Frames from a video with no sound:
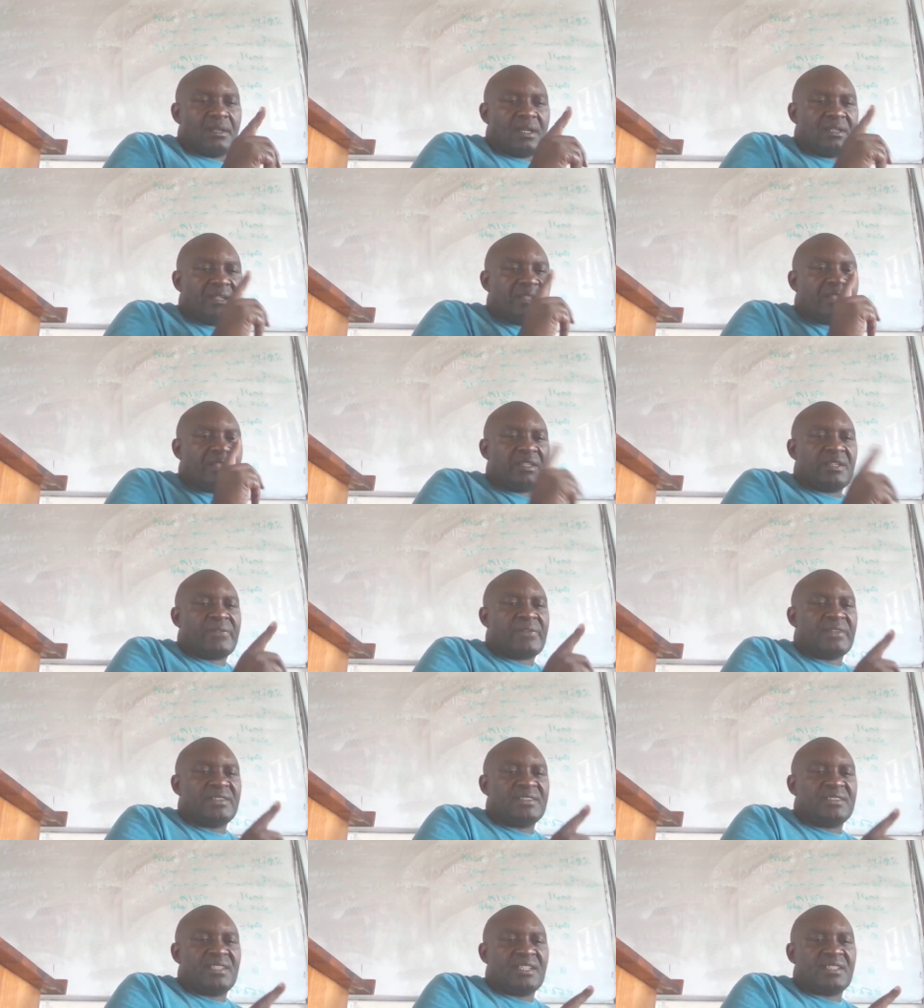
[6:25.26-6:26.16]
Another
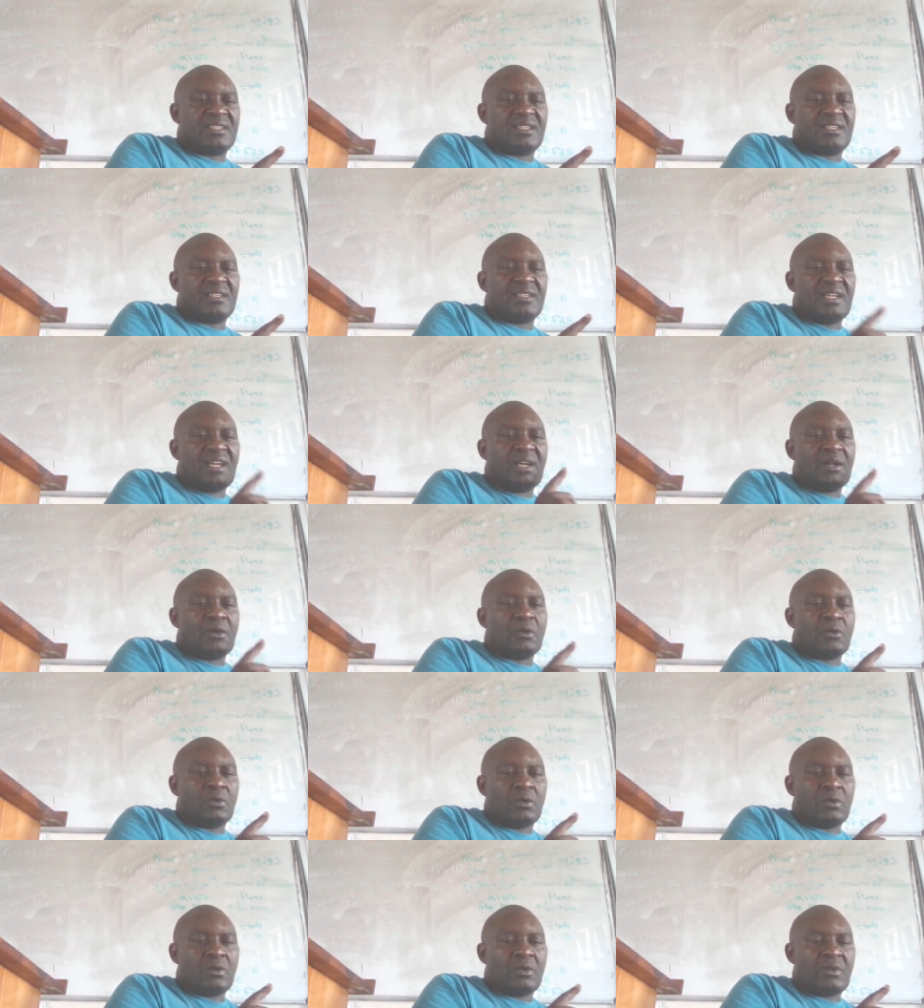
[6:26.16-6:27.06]
difference is that the
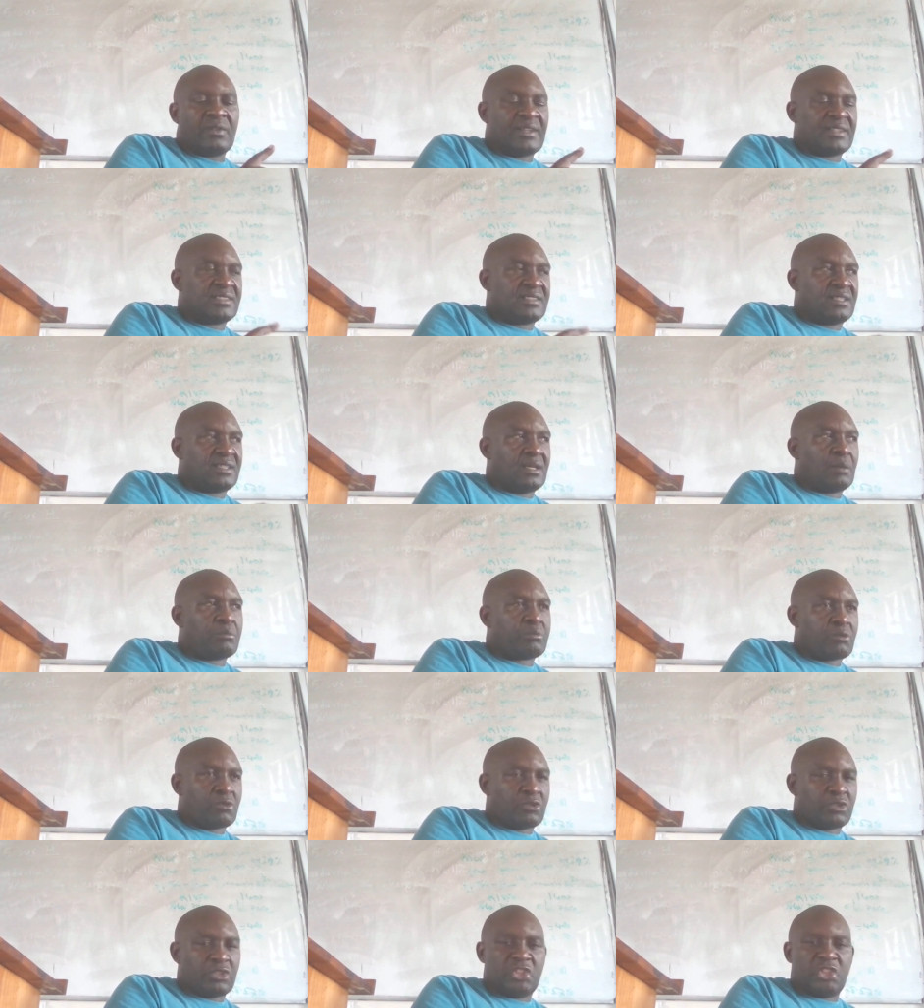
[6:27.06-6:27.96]
angle, or that's the
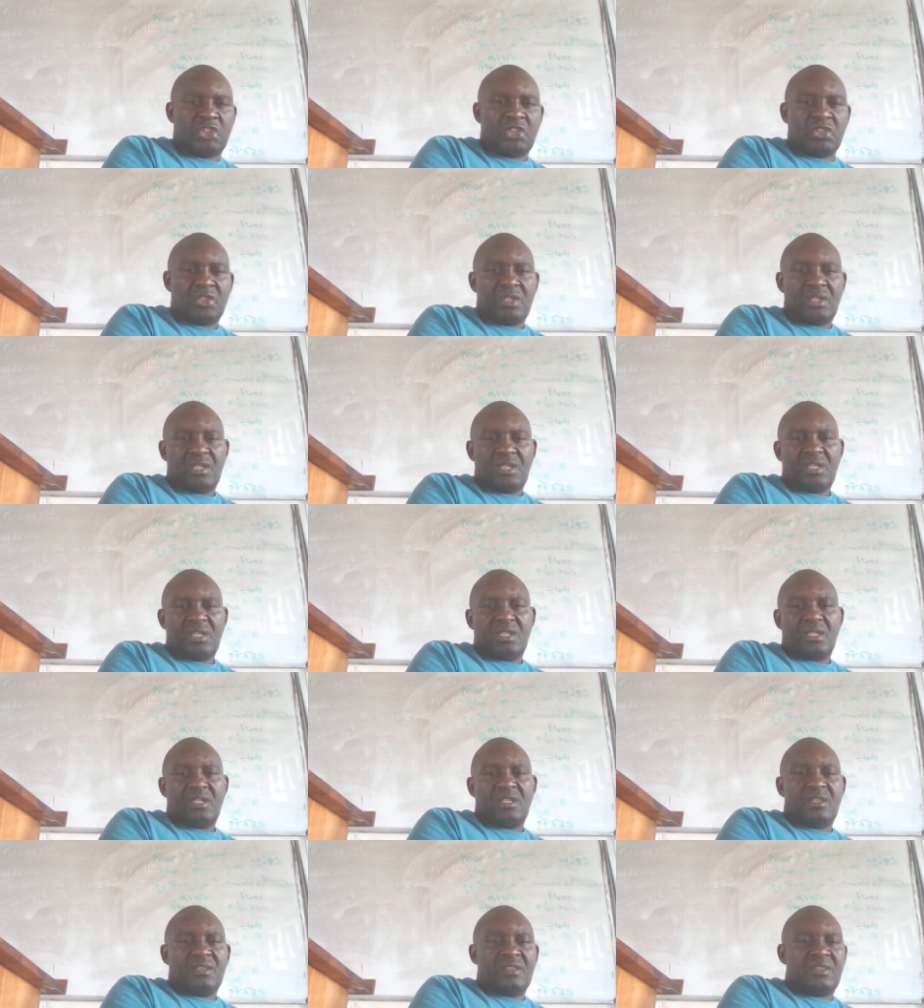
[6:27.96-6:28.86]
approach
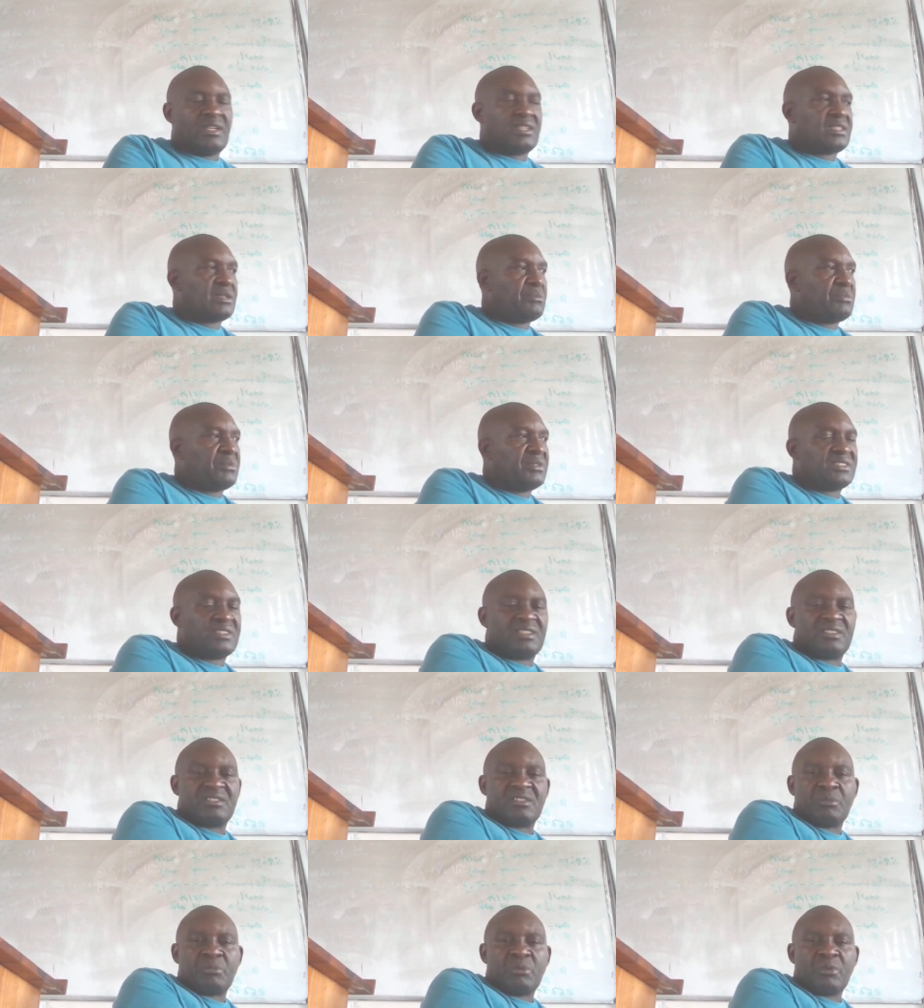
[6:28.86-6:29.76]
that a
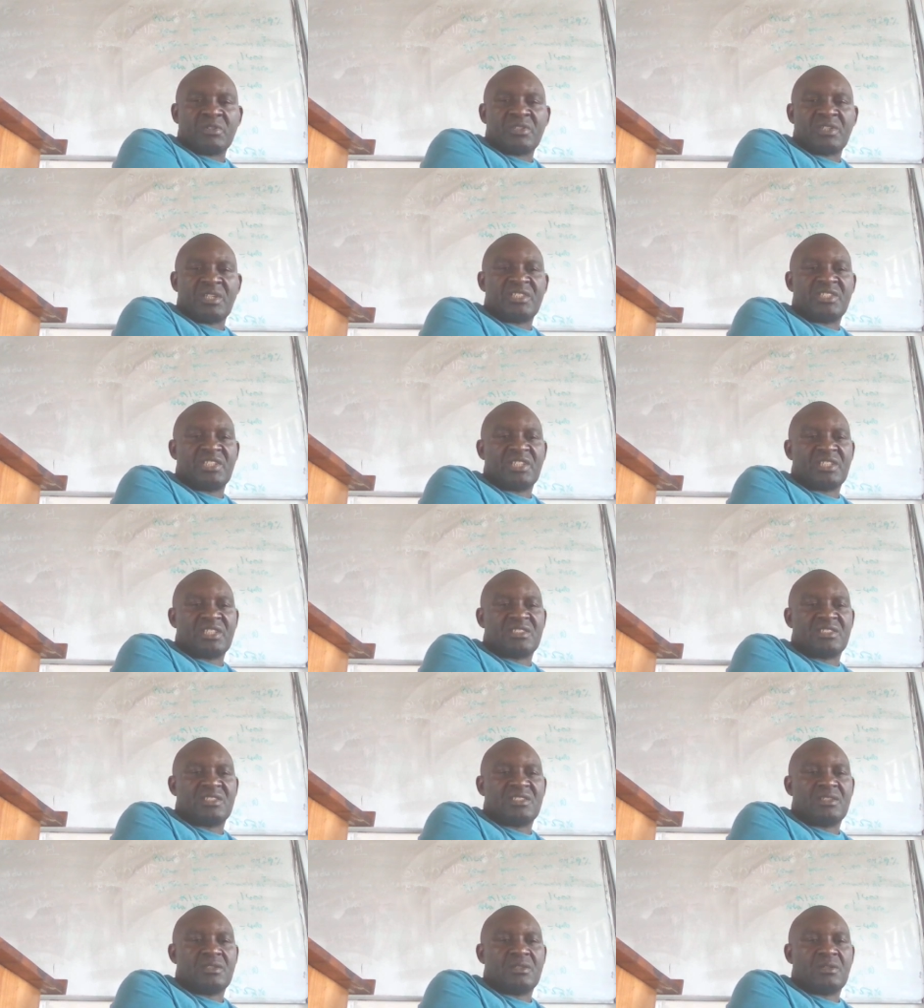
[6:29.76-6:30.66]
business reporter
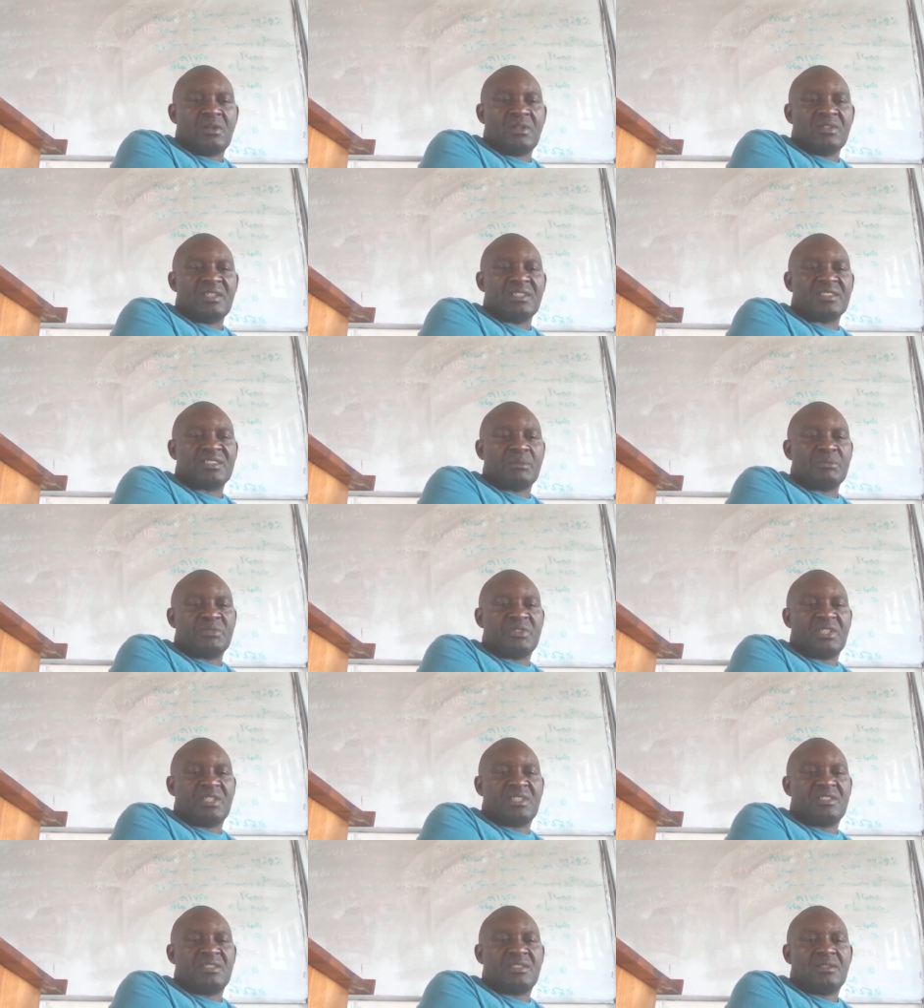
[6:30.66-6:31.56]
takes on a
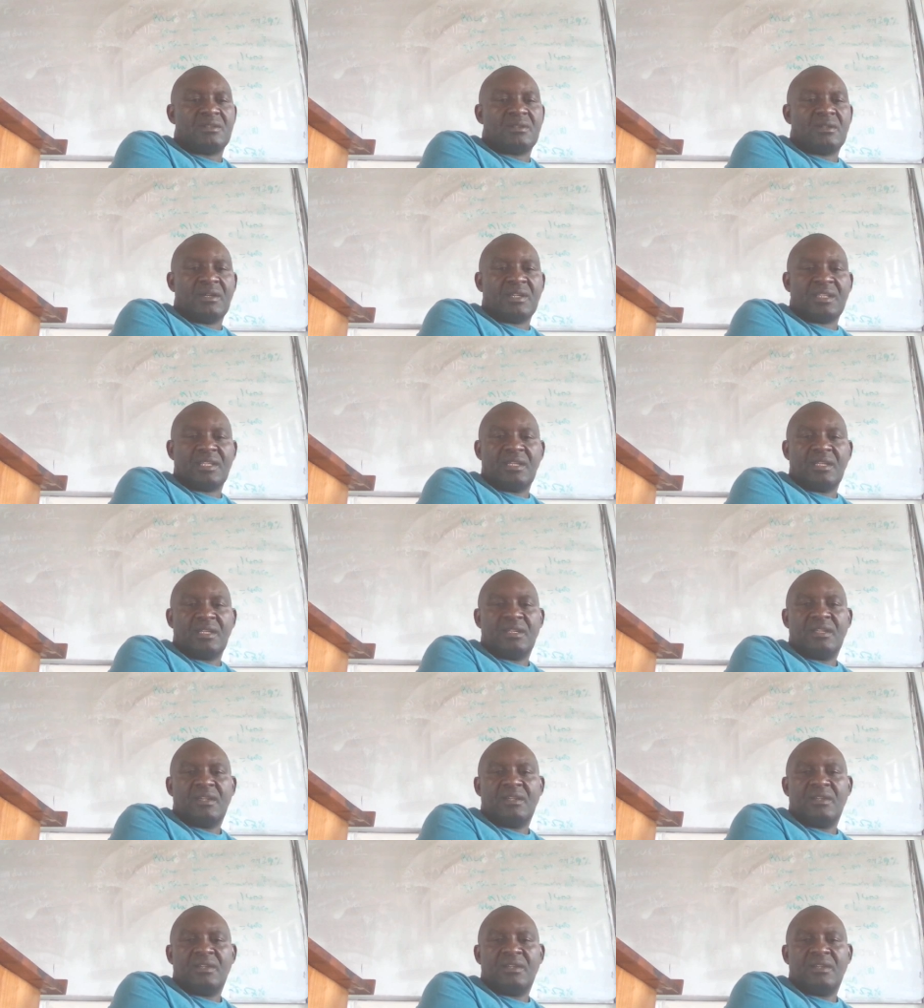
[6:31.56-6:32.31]
subject. Okay.